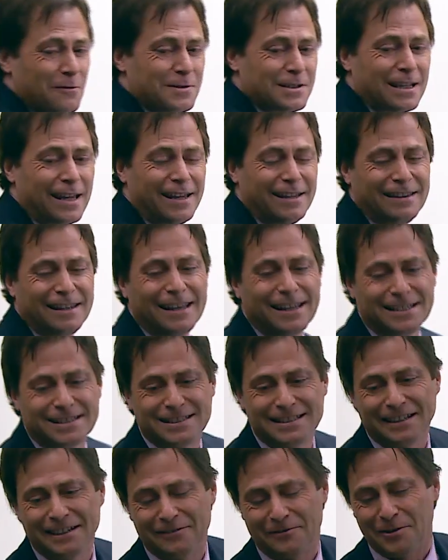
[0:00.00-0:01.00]
who've signed
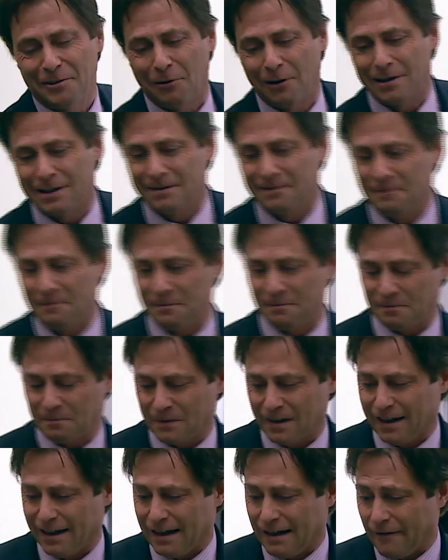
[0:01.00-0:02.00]
this and a few other
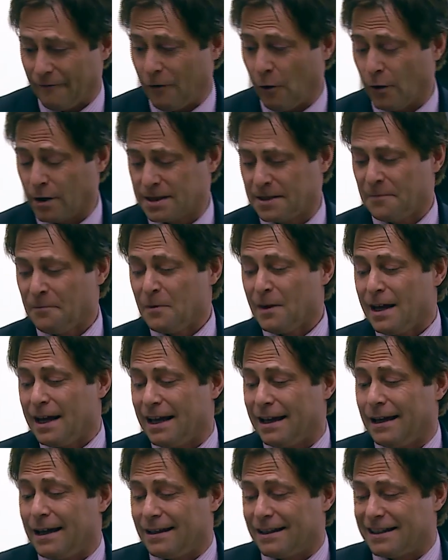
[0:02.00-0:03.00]
folks
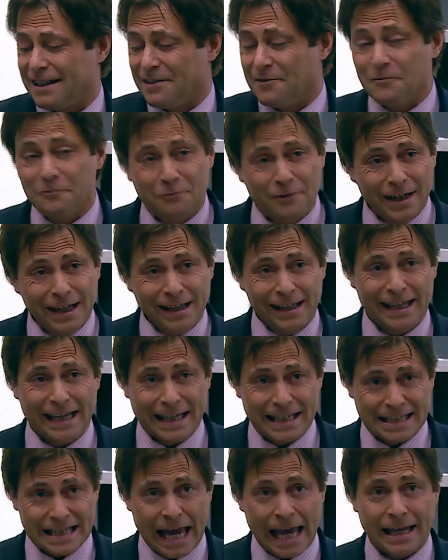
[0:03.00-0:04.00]
really
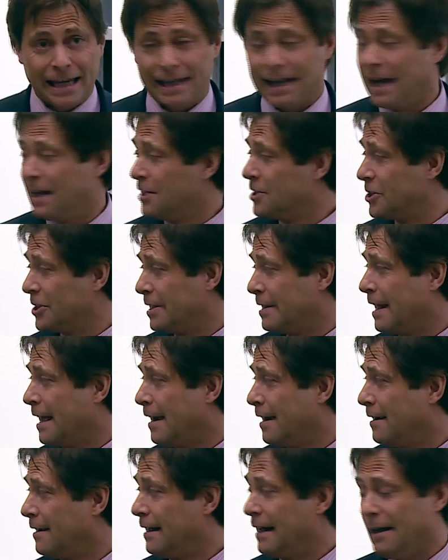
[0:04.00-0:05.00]
exciting energy
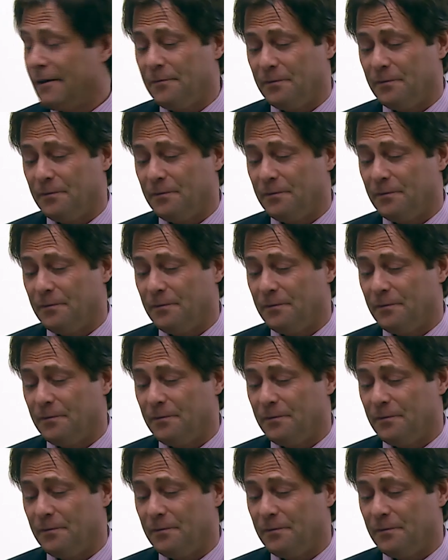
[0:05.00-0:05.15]
there.